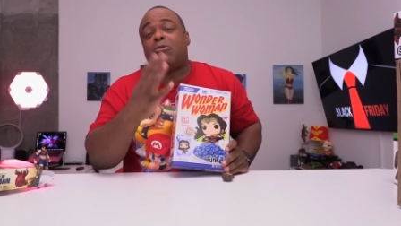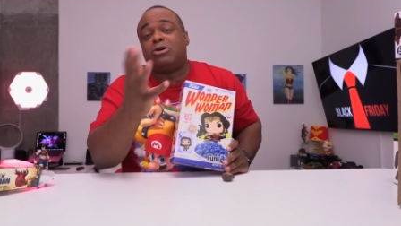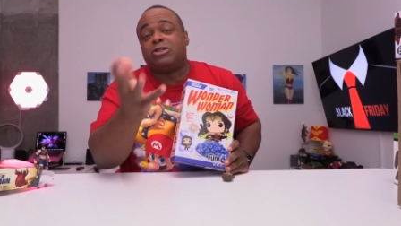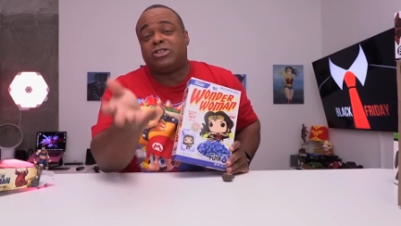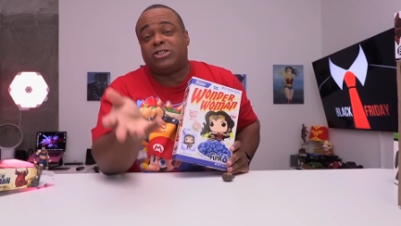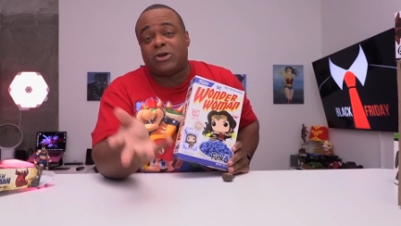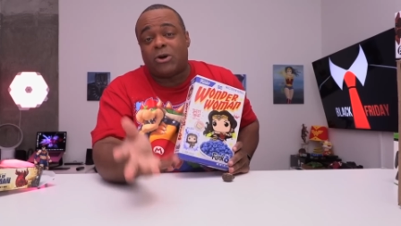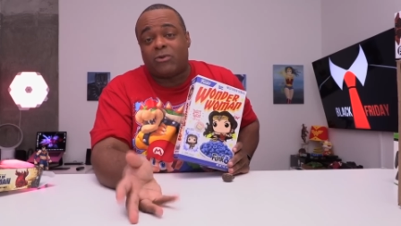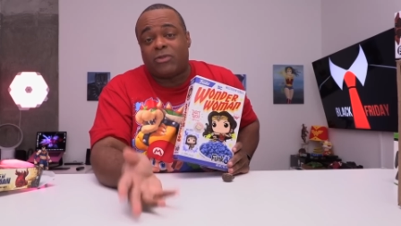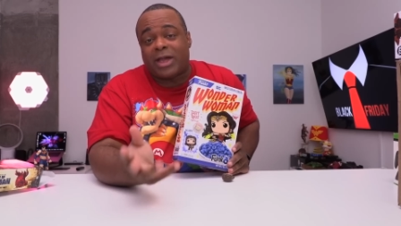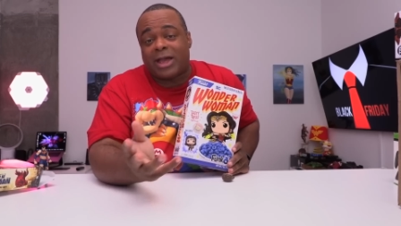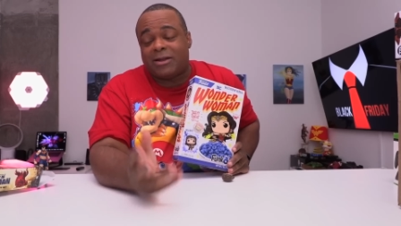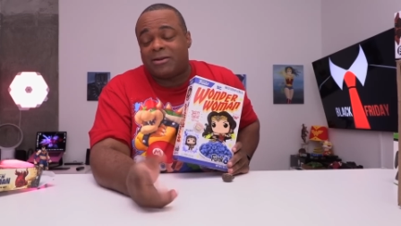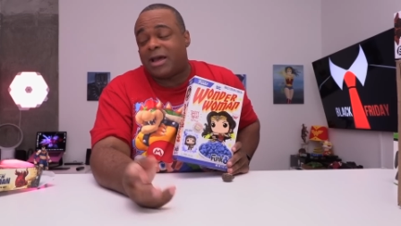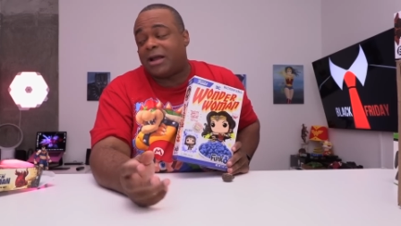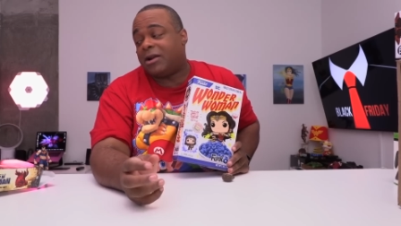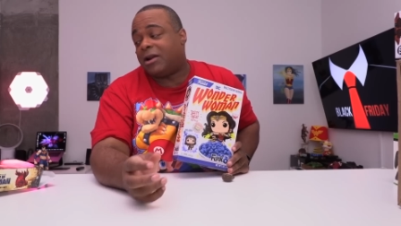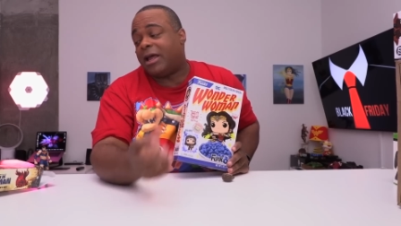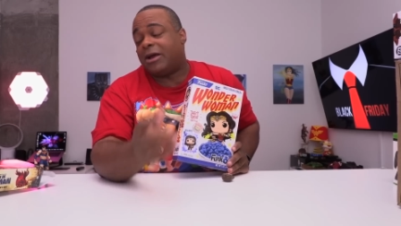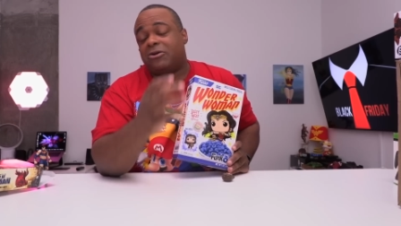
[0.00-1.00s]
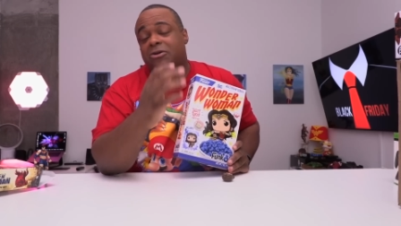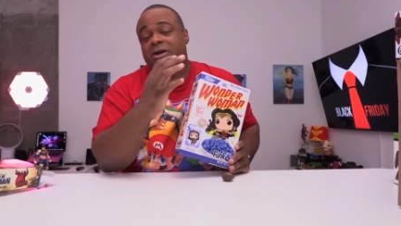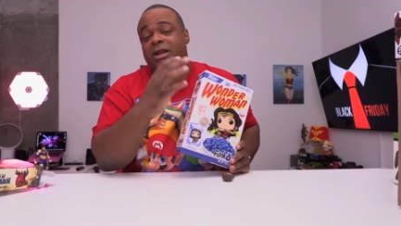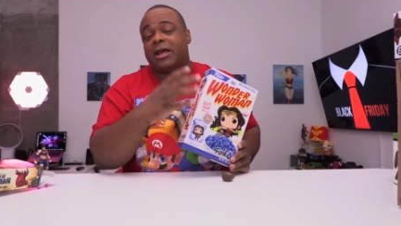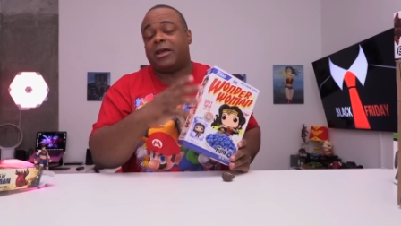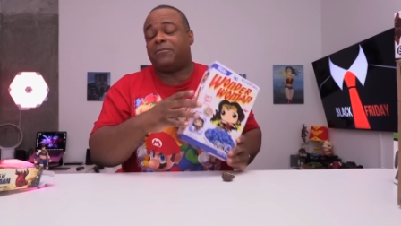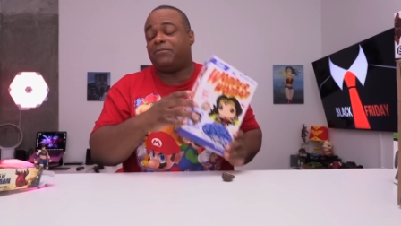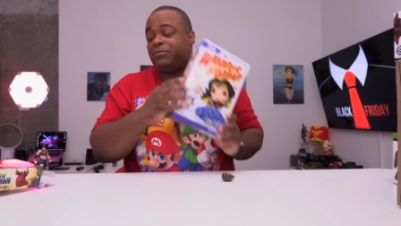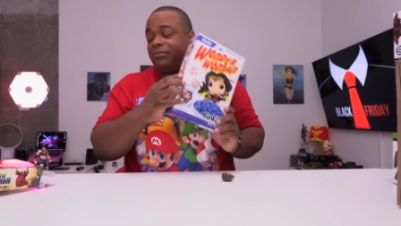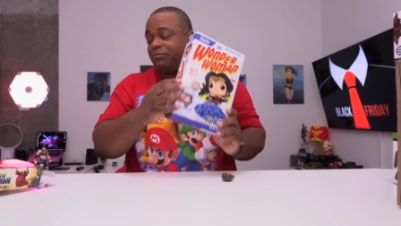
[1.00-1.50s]
will show that at a later
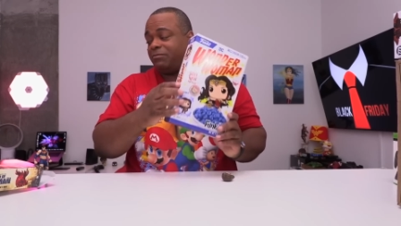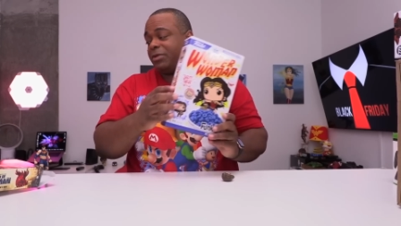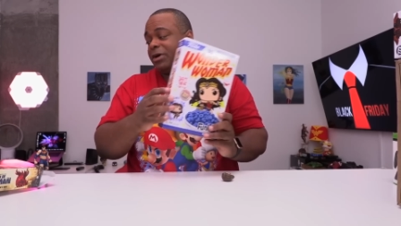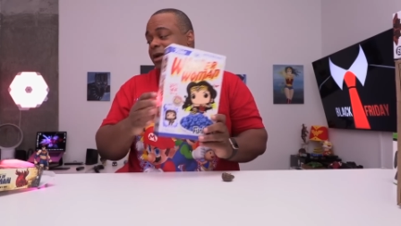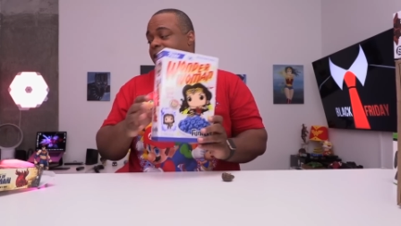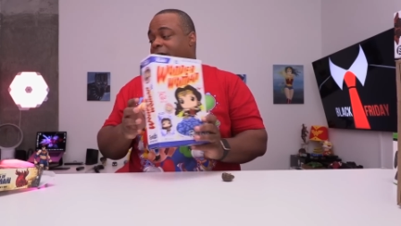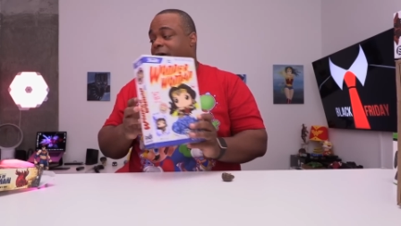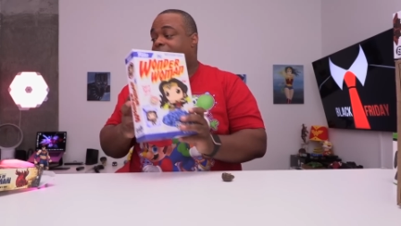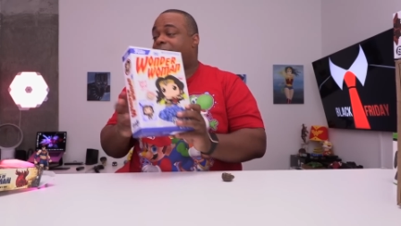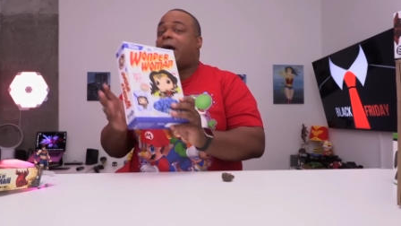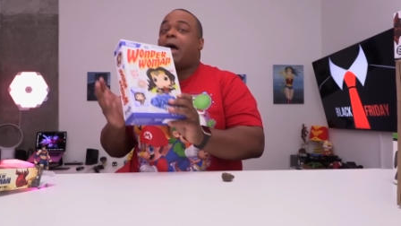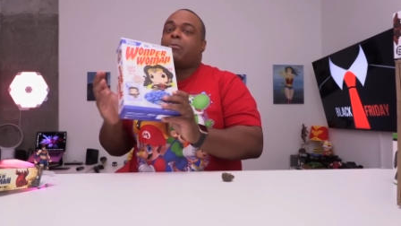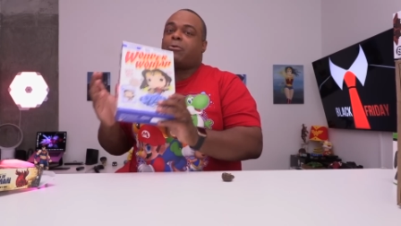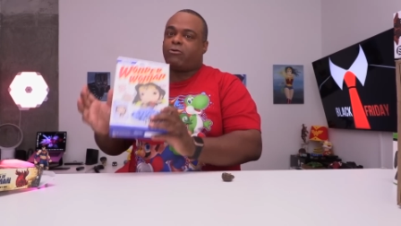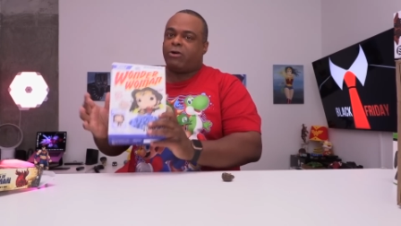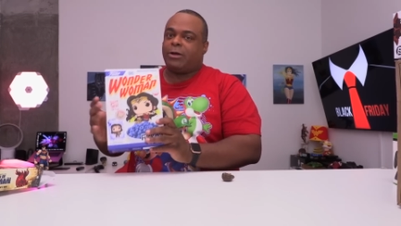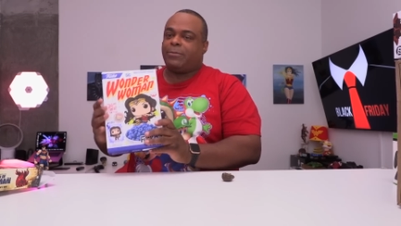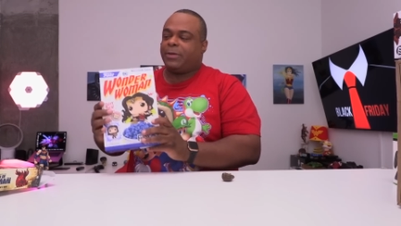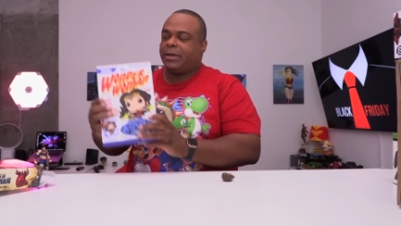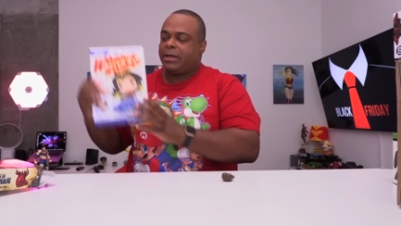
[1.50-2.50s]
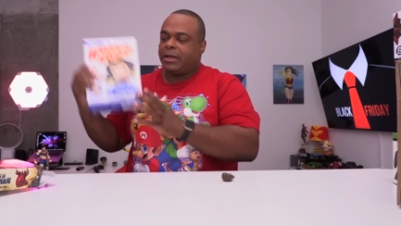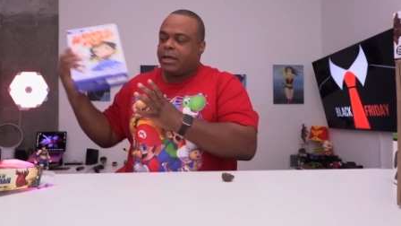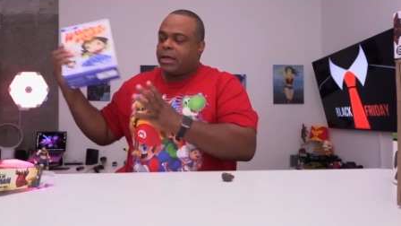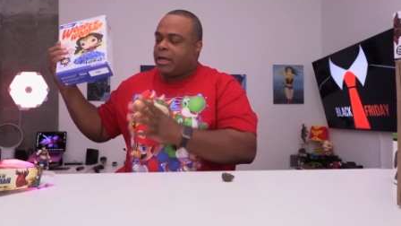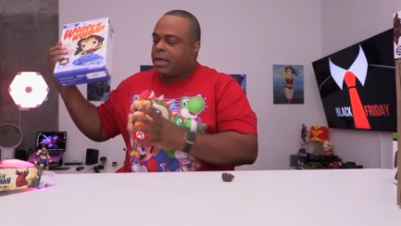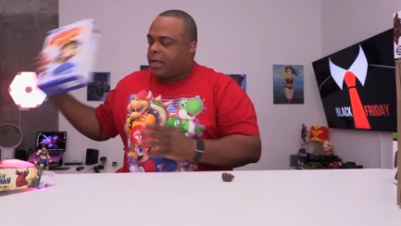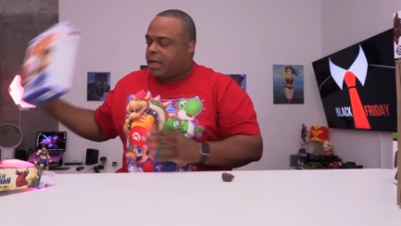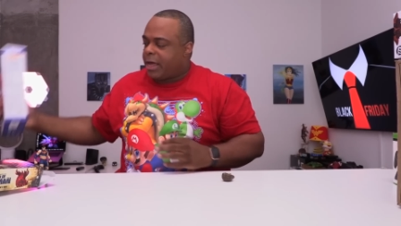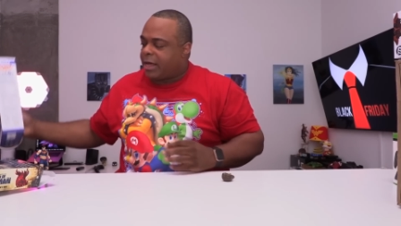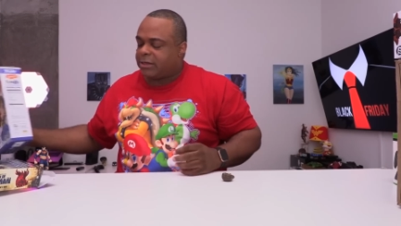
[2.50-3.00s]
date, but uh, I'm creepy.
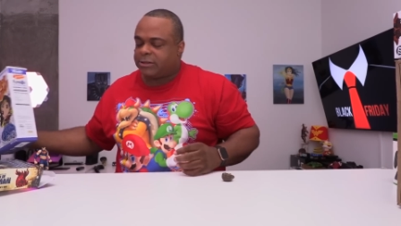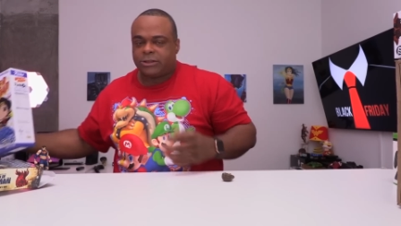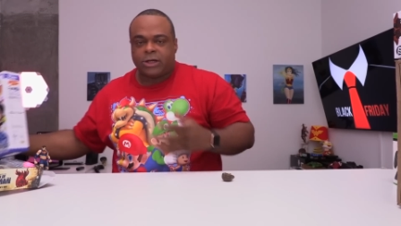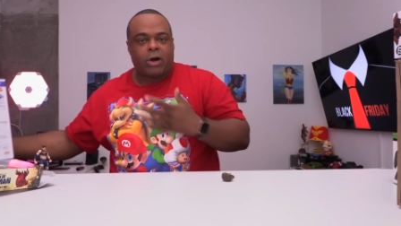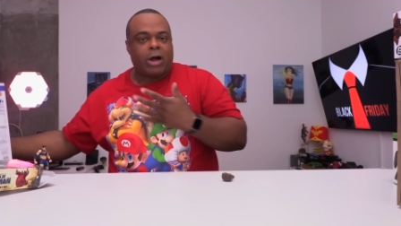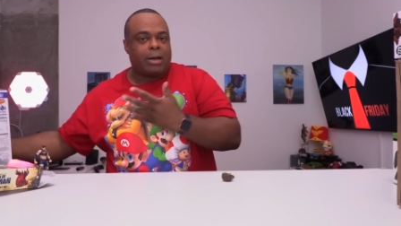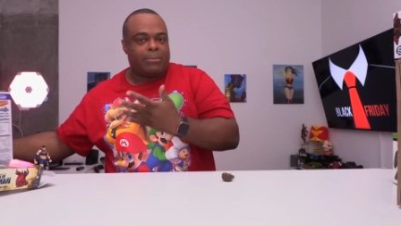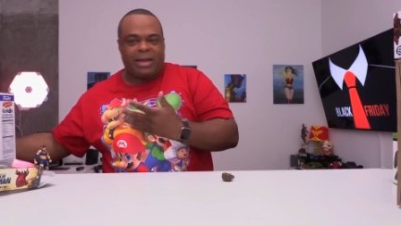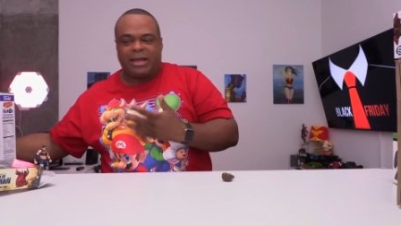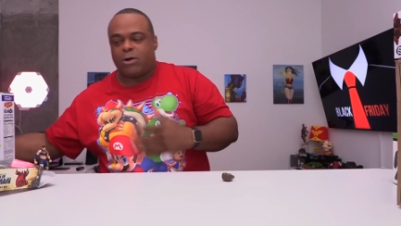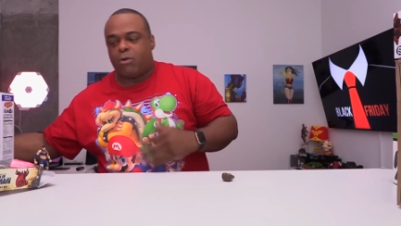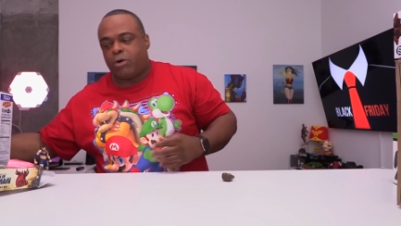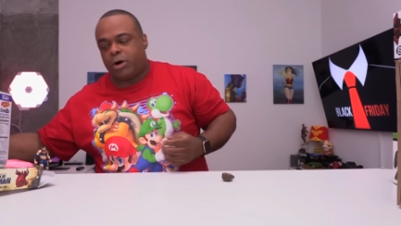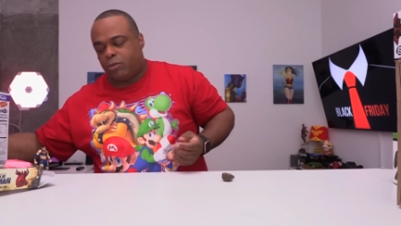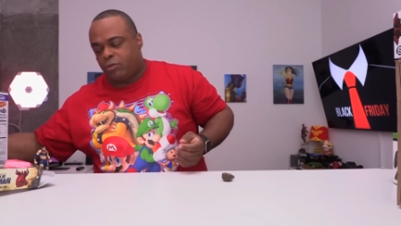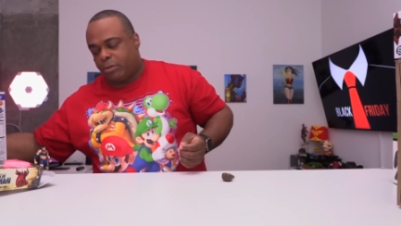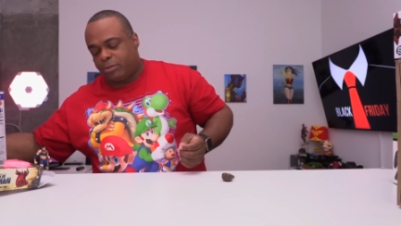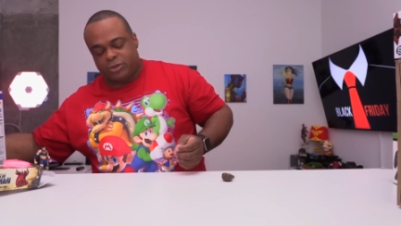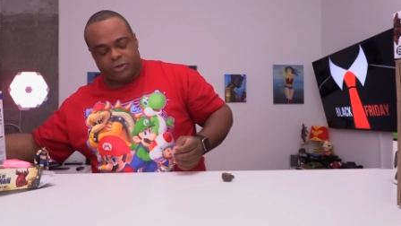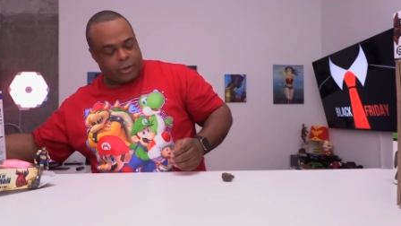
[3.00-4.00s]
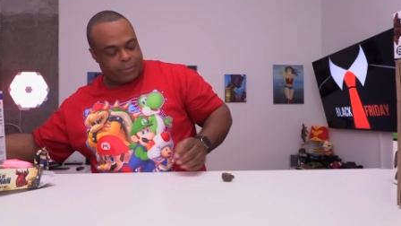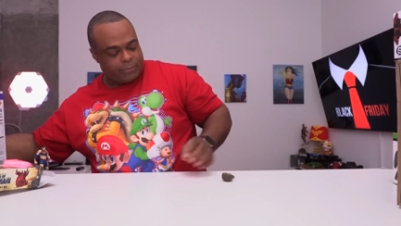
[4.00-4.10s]
And so I make a Wonder Woman show.